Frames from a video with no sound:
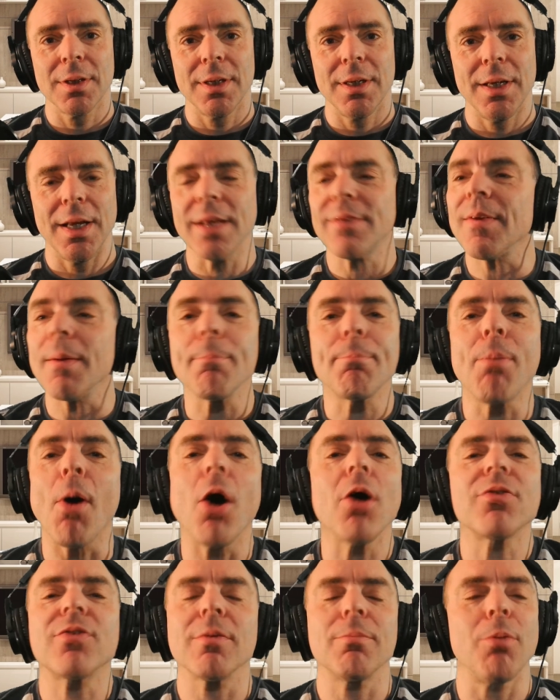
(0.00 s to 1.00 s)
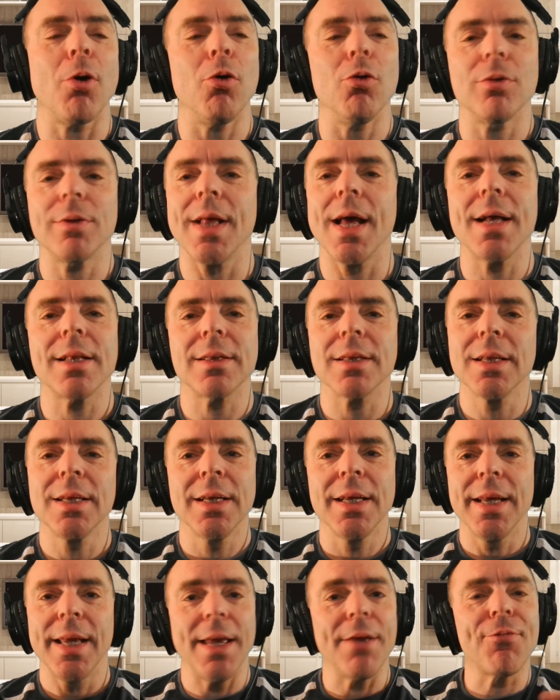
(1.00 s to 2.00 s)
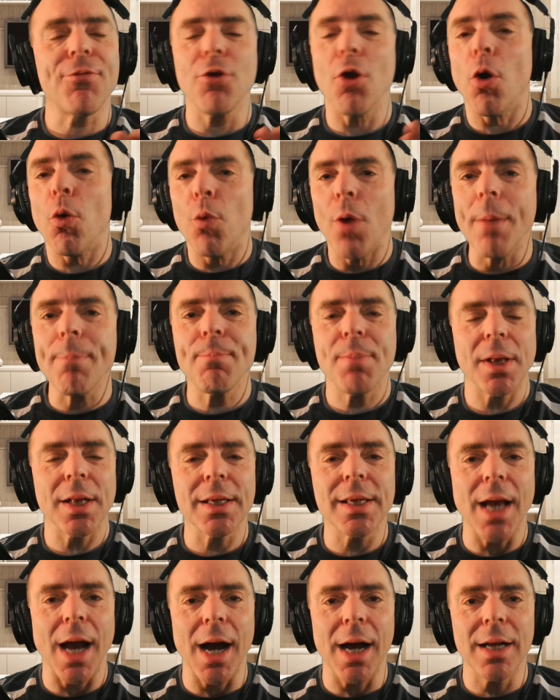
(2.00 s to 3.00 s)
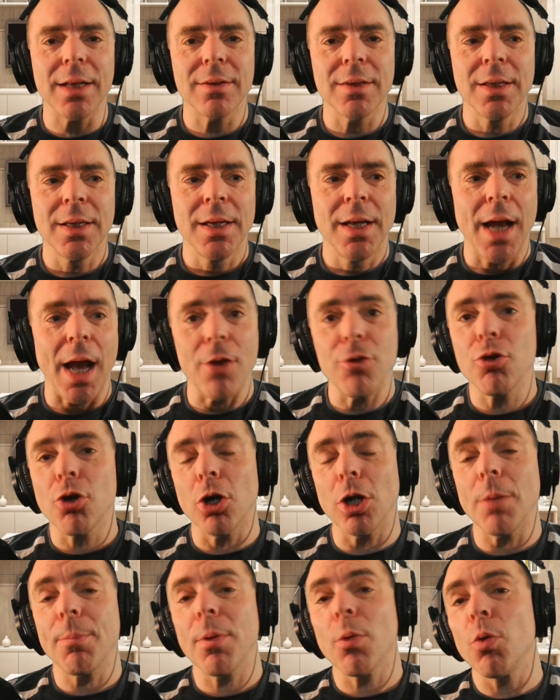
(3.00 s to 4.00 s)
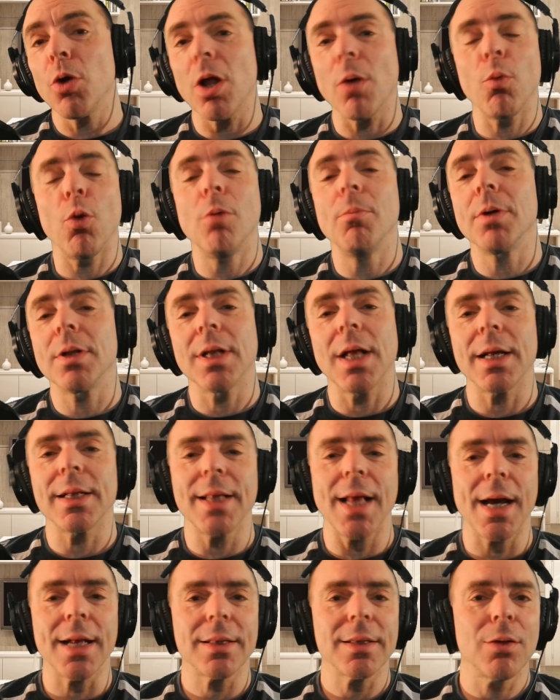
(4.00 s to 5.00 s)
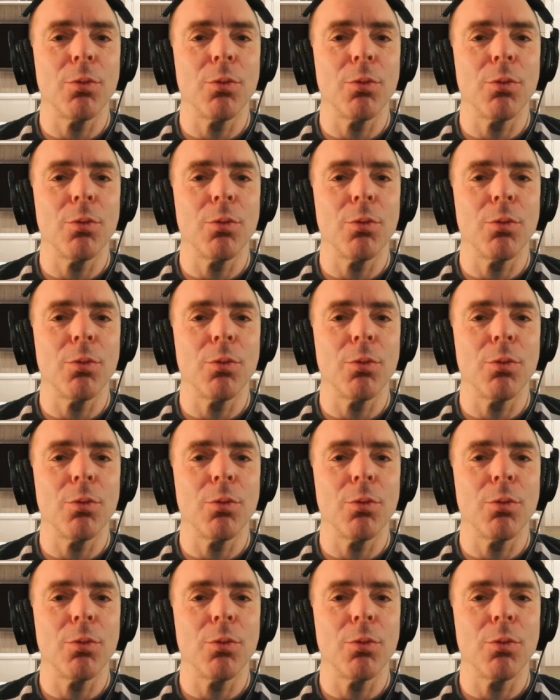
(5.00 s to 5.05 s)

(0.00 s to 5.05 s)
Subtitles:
It's impossible that if you're a red pill guy and you're going to be with a woman like that,